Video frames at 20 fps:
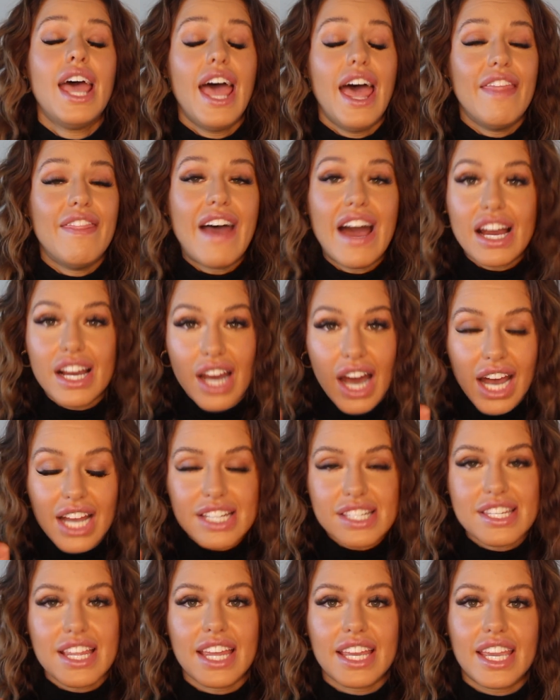And that
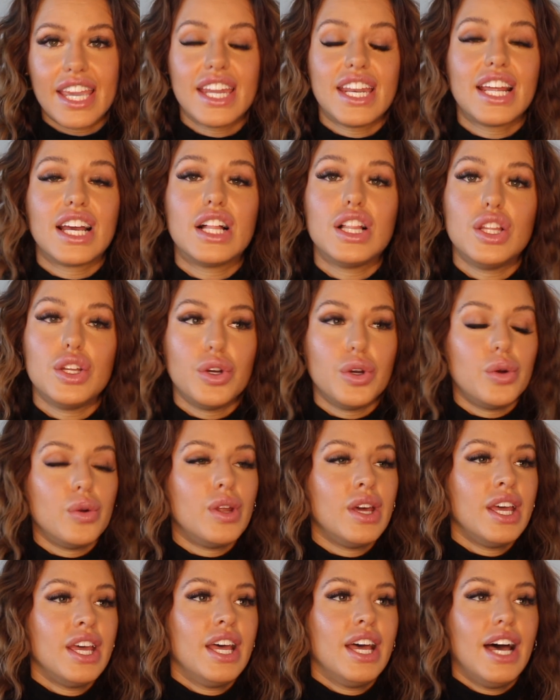content can
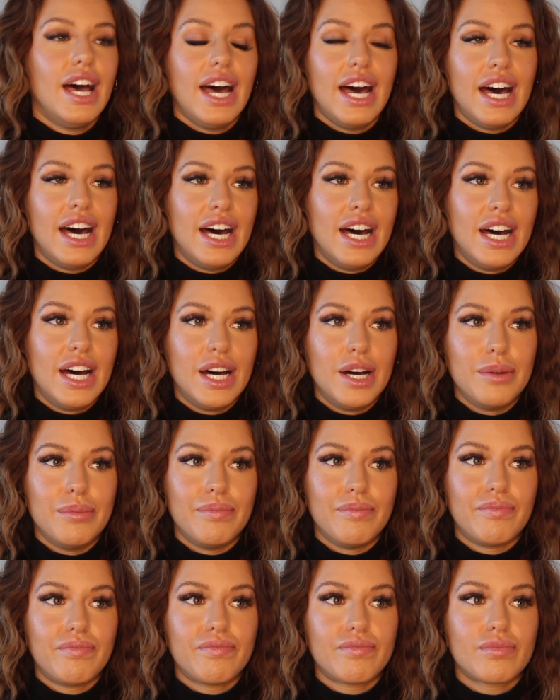include,
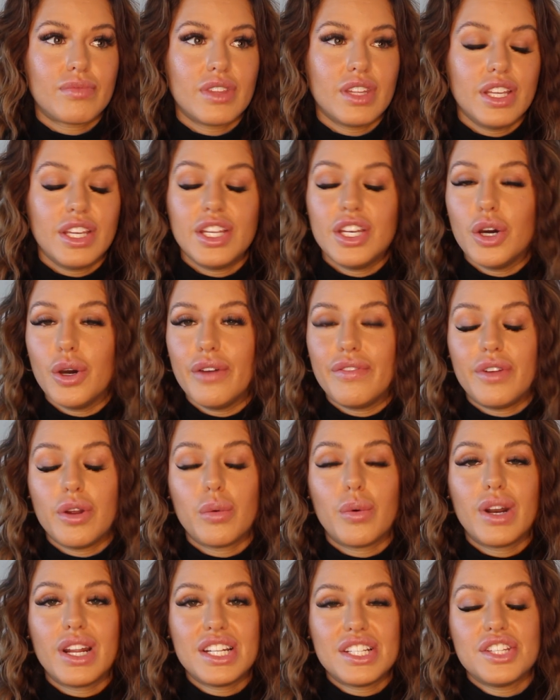if you're
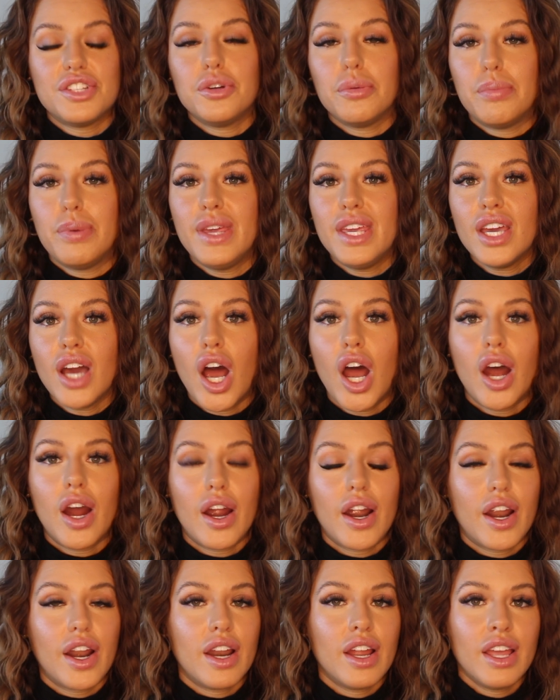wanting to do
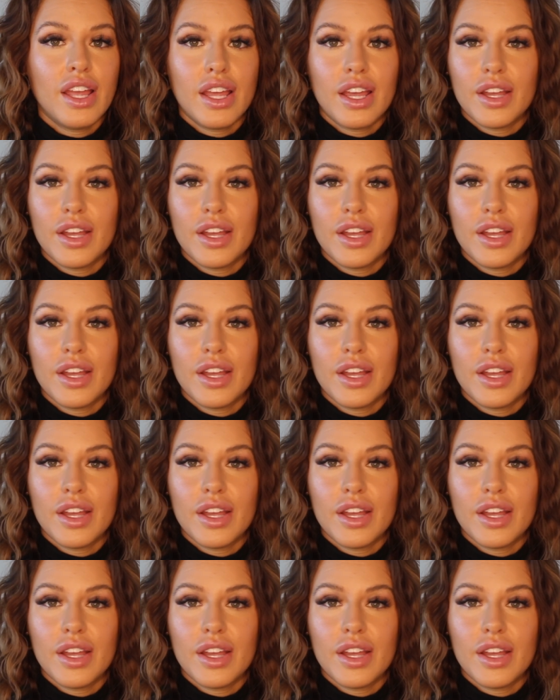PR,